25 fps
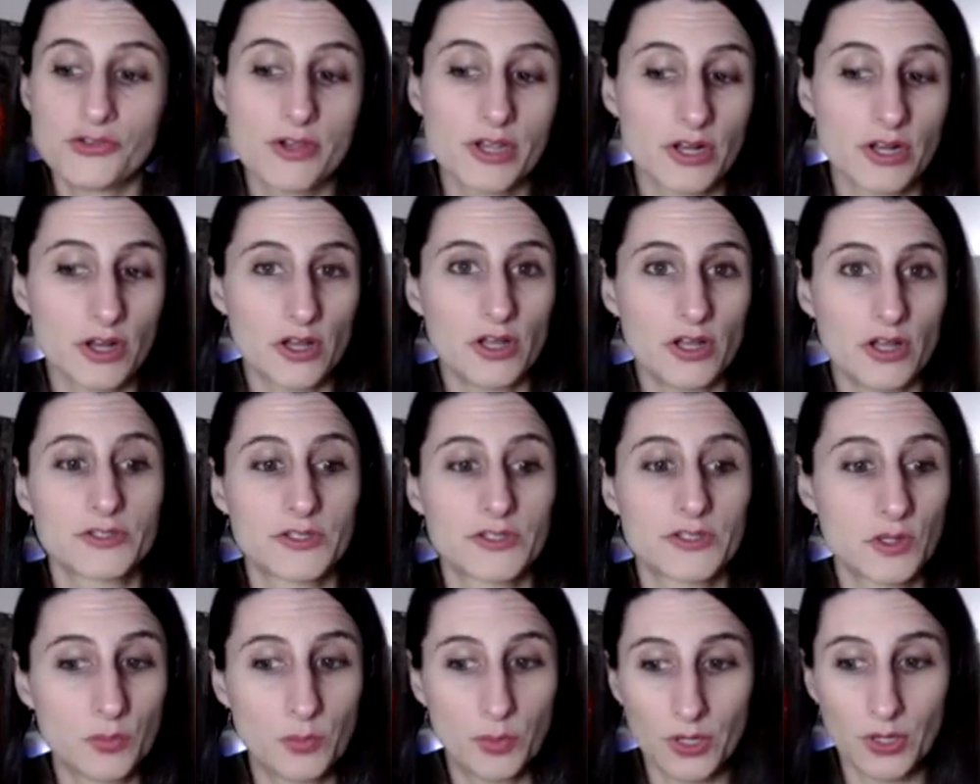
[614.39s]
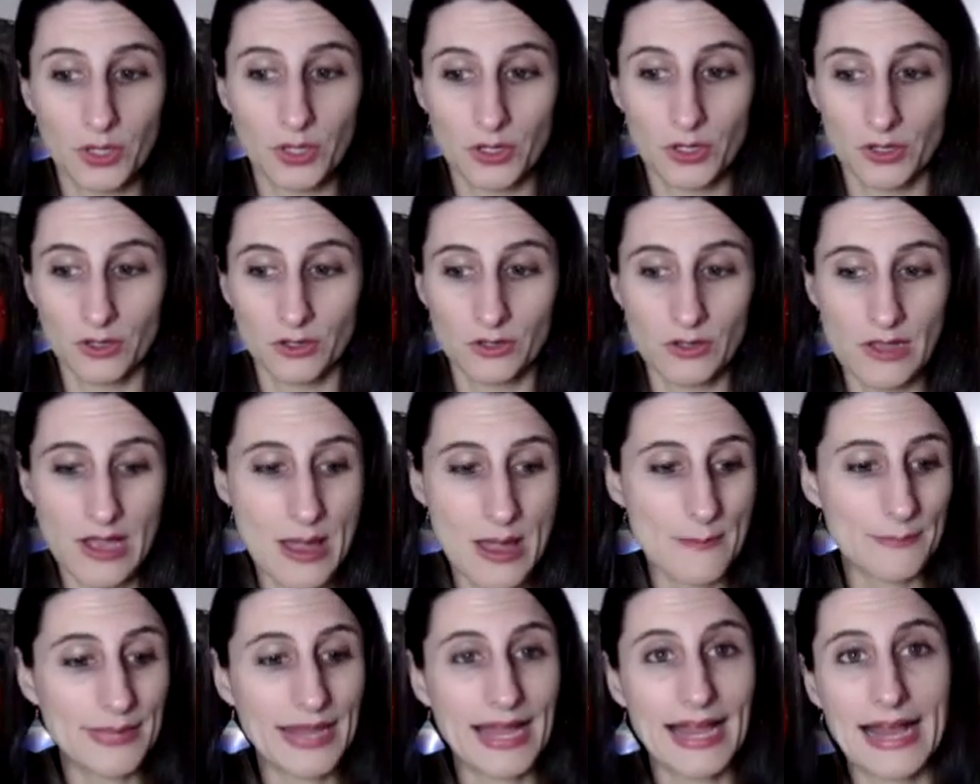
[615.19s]
You can also
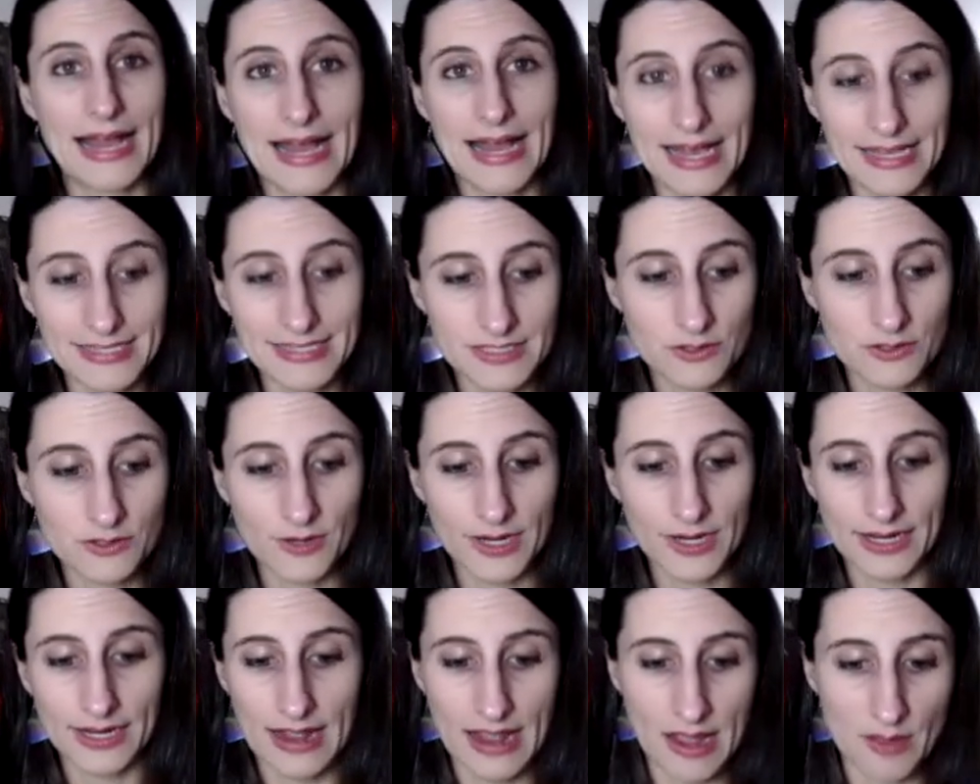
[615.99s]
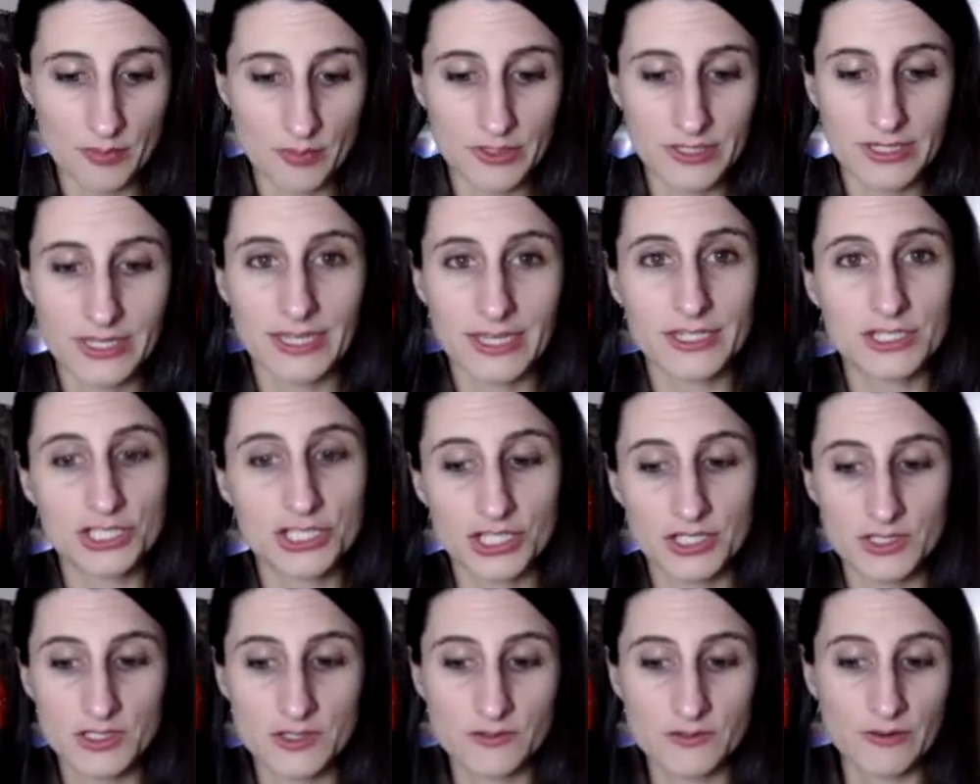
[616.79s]
pull past grant
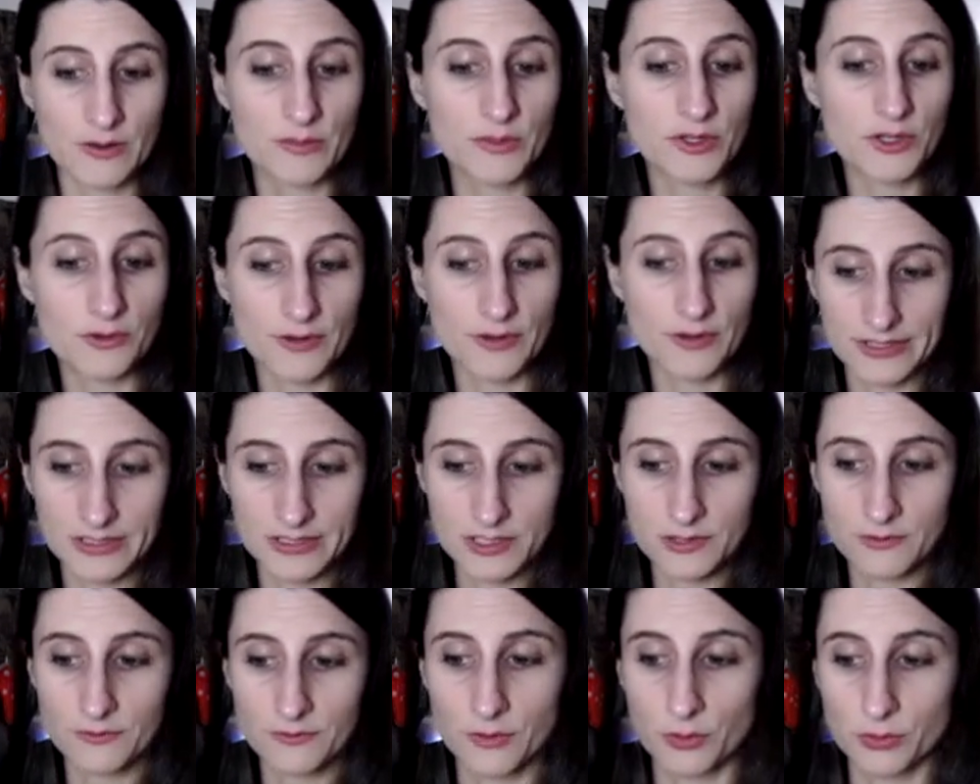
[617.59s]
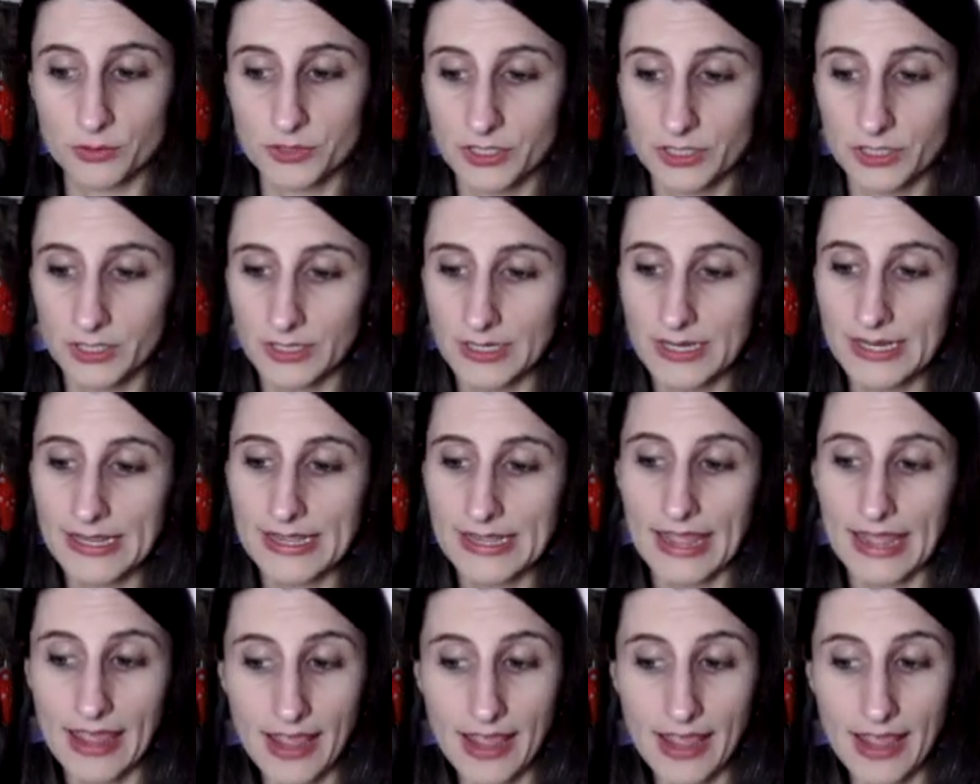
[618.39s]
applications from the grants folder,